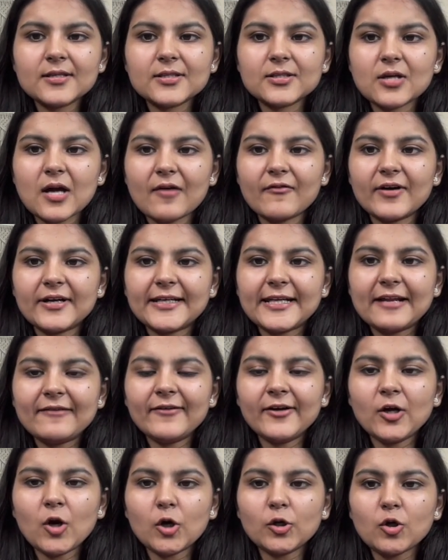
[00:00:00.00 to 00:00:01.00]
so our
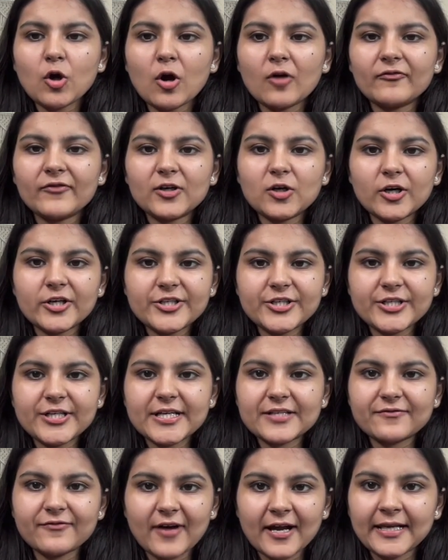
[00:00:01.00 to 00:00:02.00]
tailwind.config.js
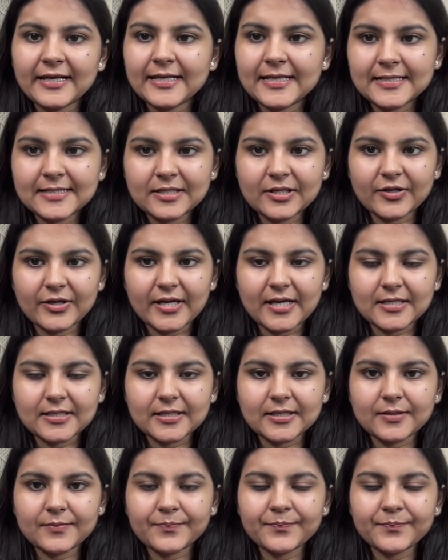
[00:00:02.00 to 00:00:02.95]
file is created.